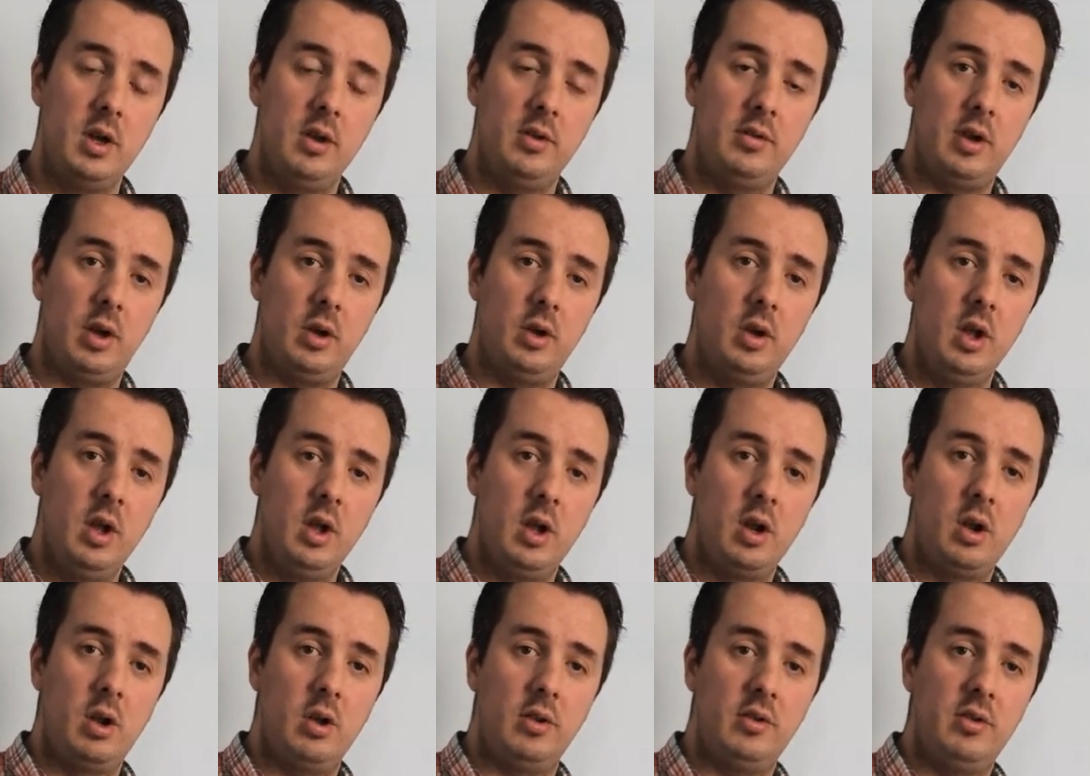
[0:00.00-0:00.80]
So
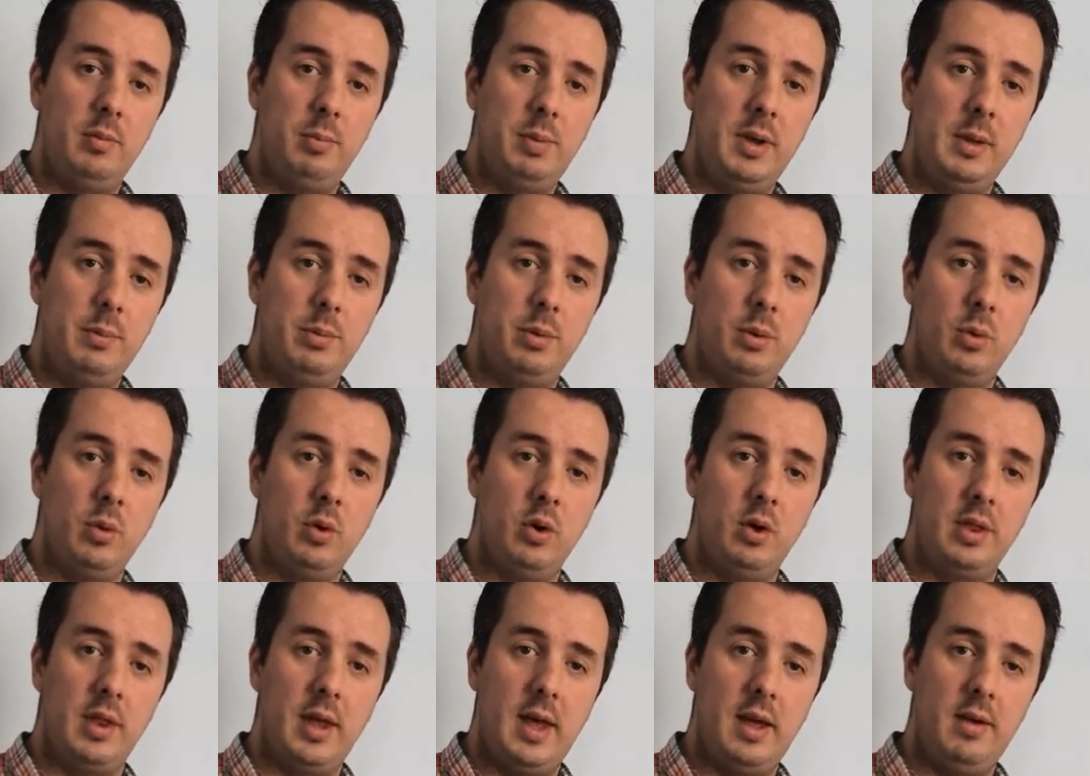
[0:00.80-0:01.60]
lots of
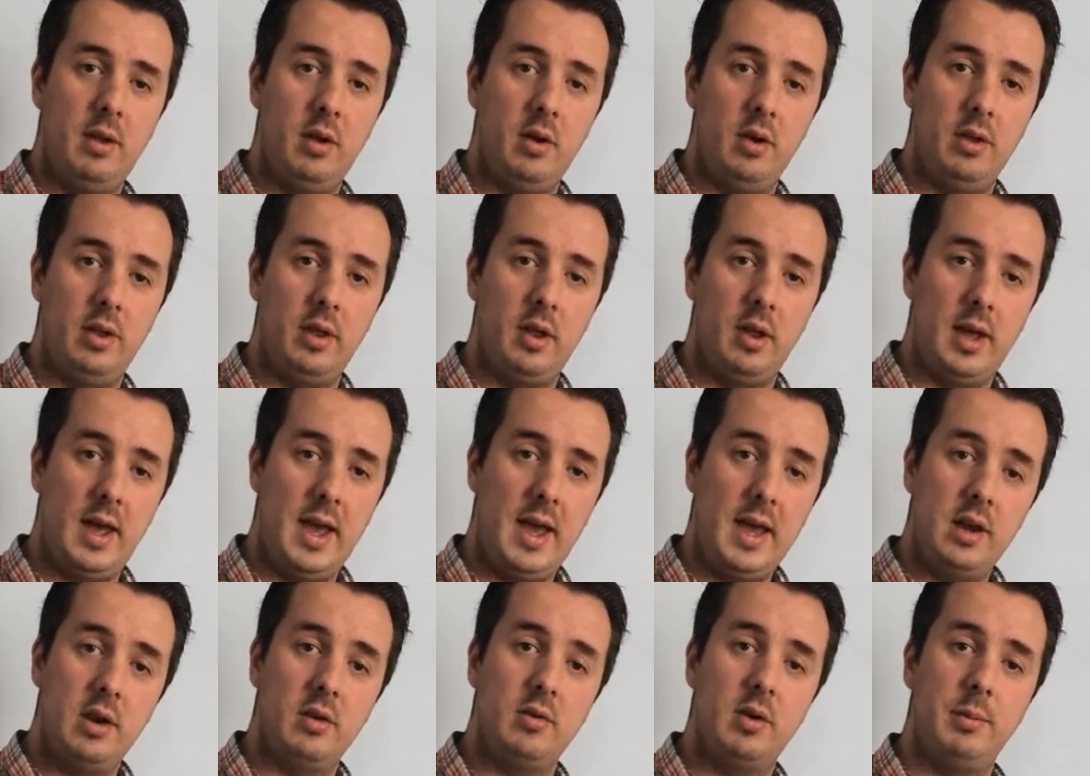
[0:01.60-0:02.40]
people on the
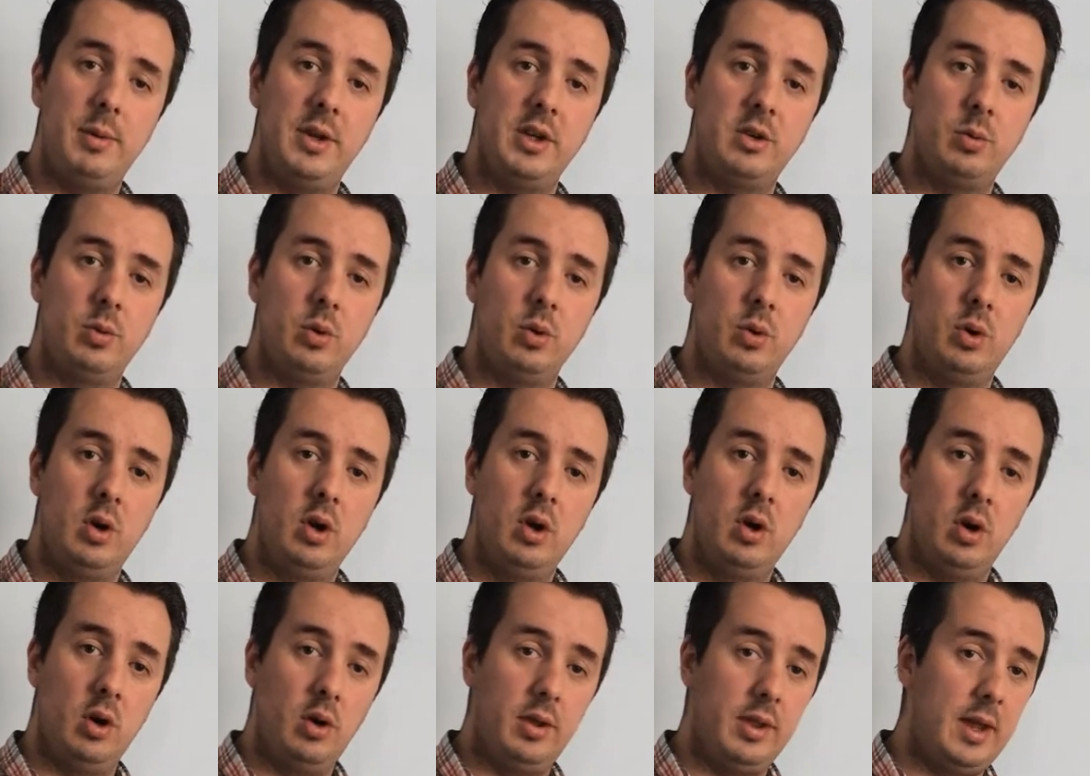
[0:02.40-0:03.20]
header image
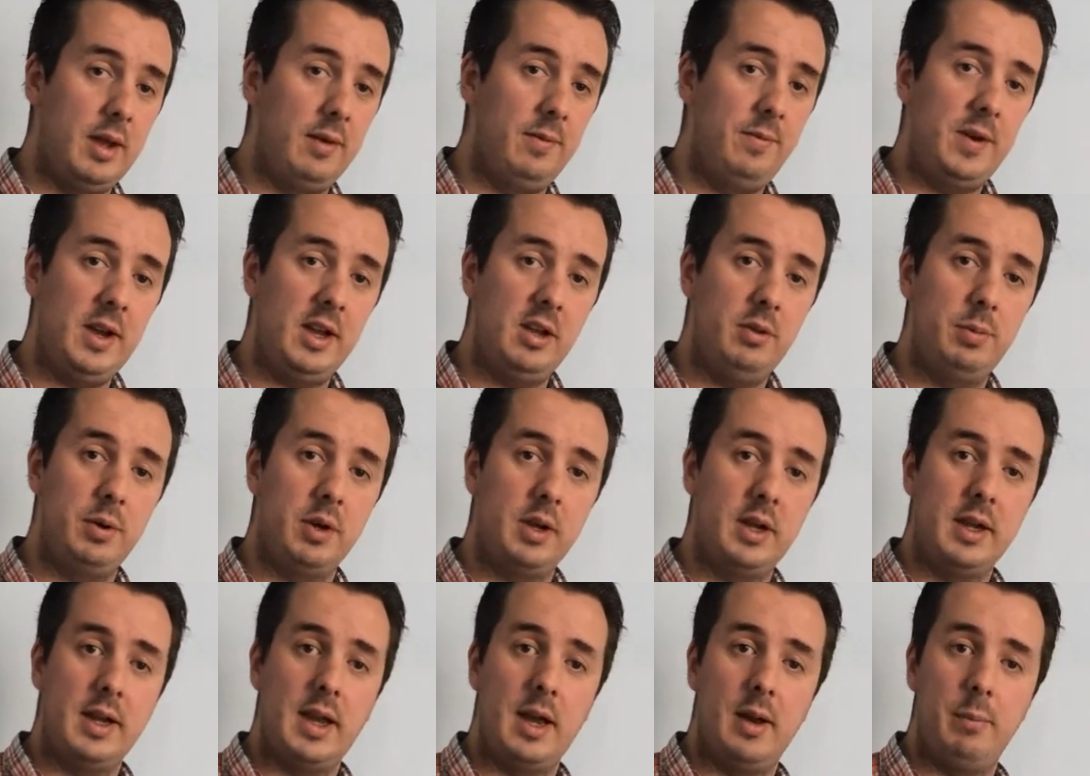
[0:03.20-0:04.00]
will on their
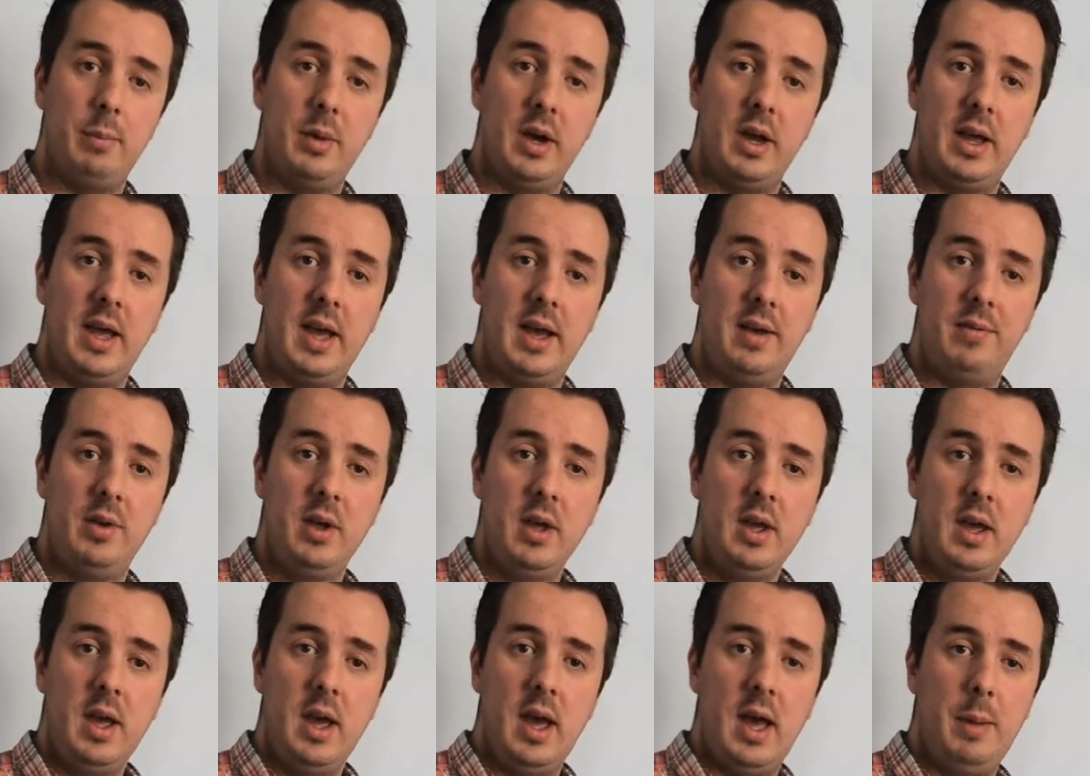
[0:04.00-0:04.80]
Facebook account might
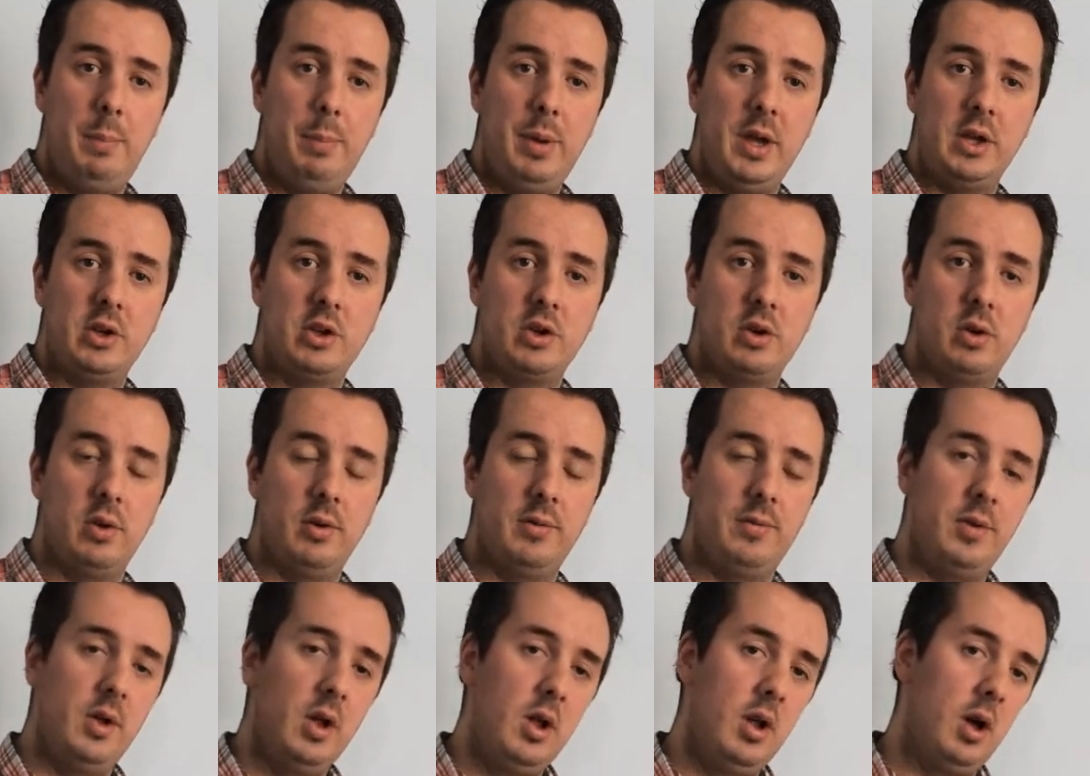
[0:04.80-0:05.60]
have a picture
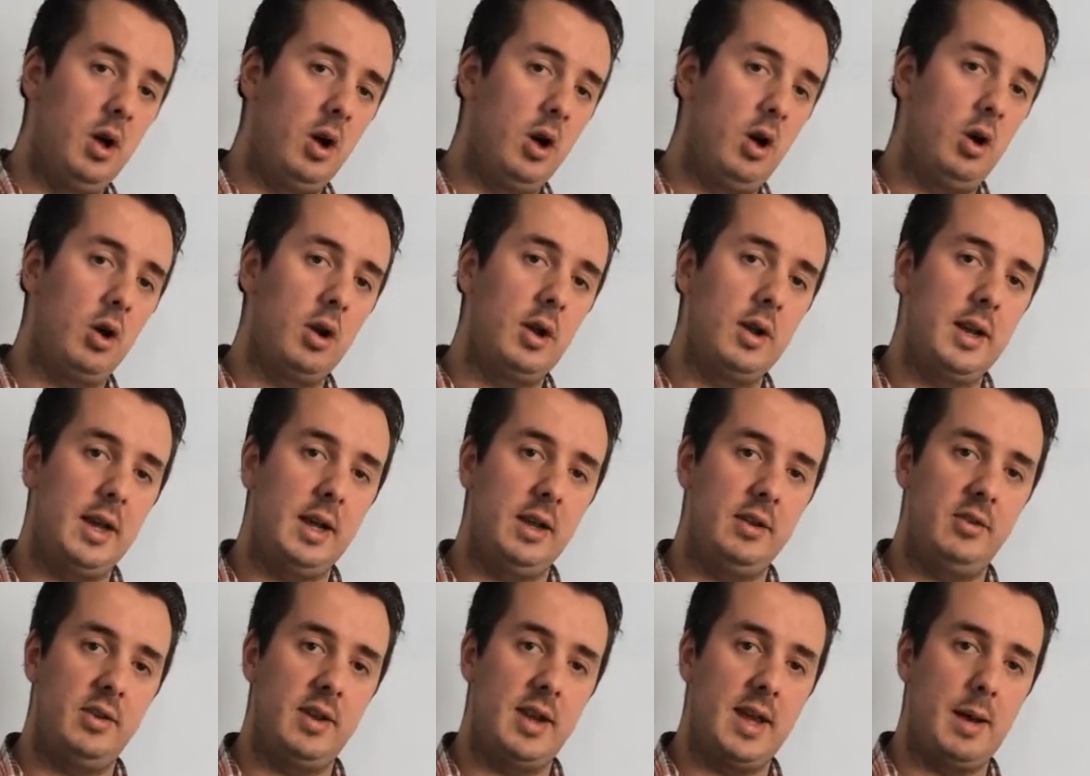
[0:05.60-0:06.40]
of a
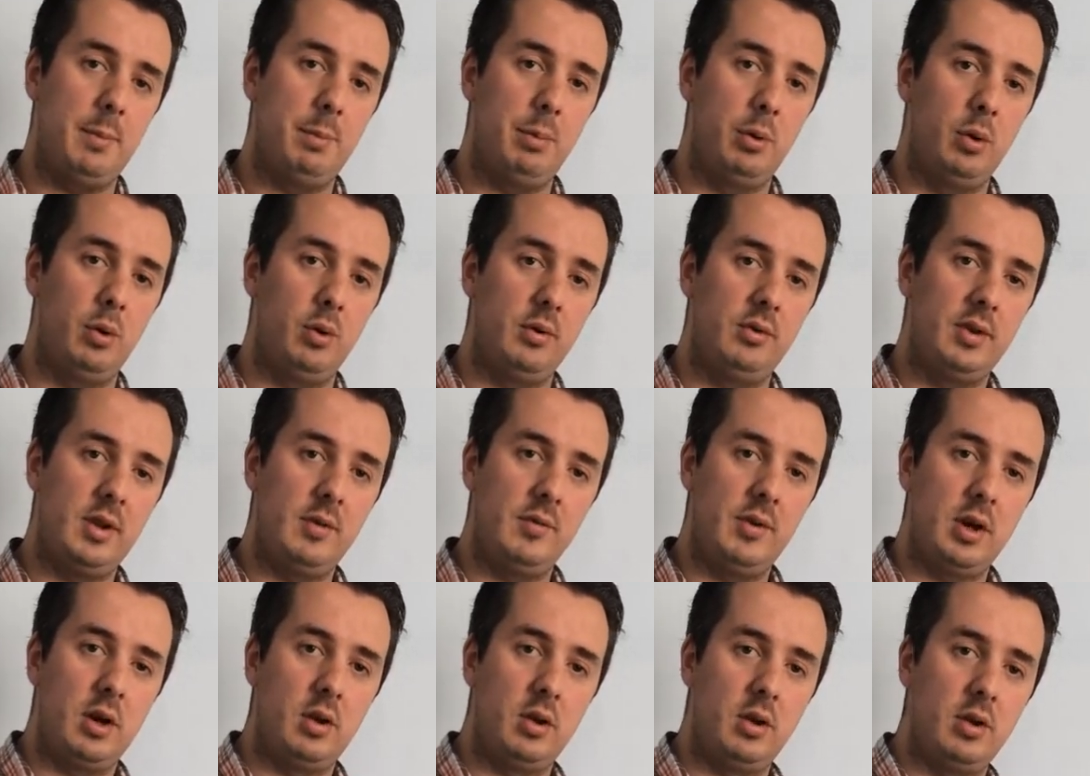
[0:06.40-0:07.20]
holiday snap or
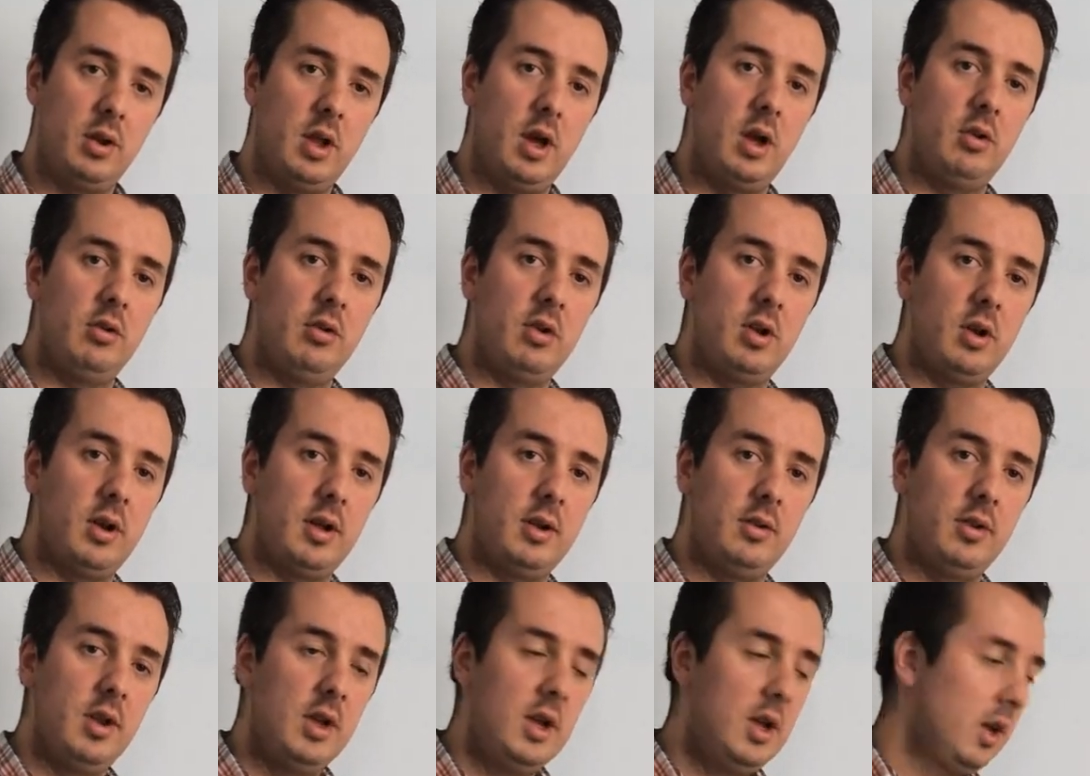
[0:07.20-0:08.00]
something along those
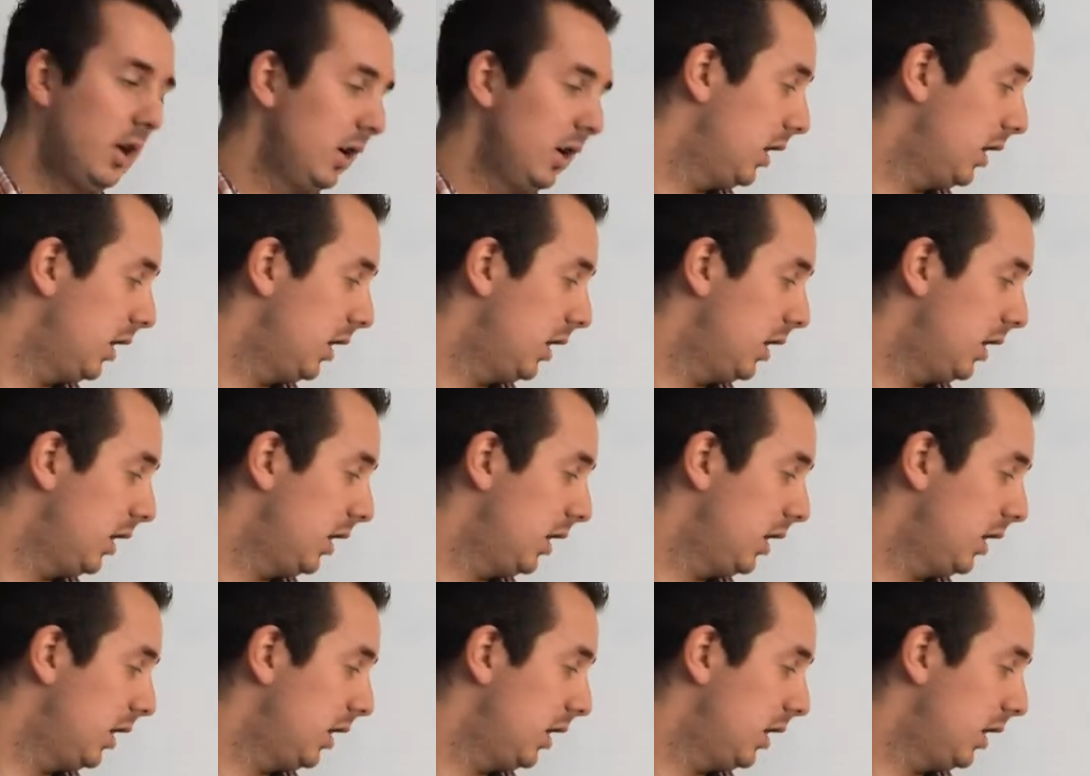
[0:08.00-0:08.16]
lines.